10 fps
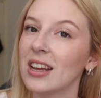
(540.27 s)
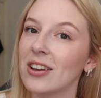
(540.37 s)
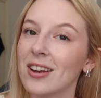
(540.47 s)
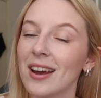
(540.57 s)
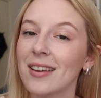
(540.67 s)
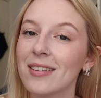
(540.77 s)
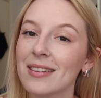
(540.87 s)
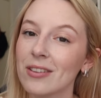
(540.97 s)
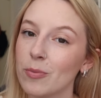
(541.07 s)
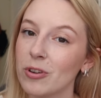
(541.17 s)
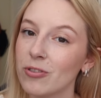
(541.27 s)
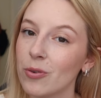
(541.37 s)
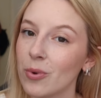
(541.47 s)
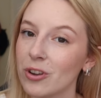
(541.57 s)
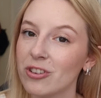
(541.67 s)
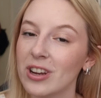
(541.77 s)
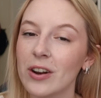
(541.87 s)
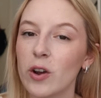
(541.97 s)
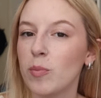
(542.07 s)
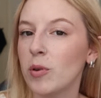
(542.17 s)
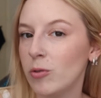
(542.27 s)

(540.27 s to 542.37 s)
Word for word: thank you guys so much for watching and i hope you